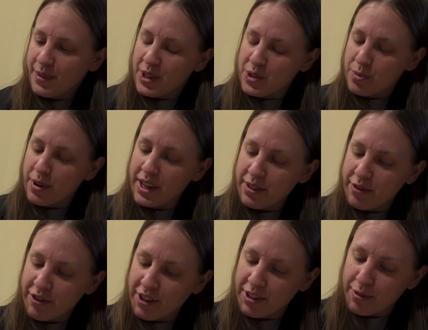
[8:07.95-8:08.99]
his
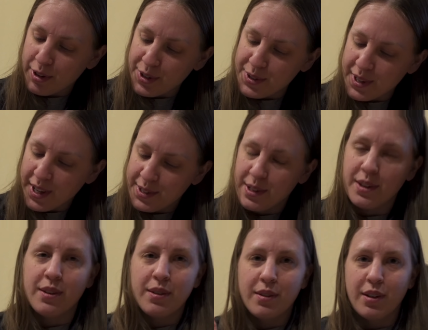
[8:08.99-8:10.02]
right front wrist has
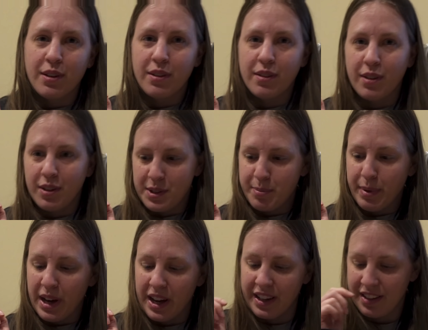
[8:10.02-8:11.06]
a, a
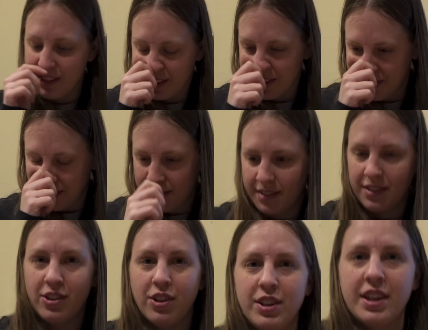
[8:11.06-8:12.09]
spot because he's,
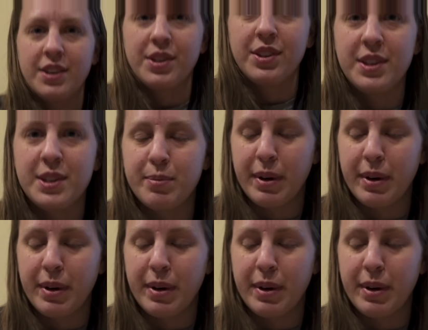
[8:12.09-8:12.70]
you know, he has all these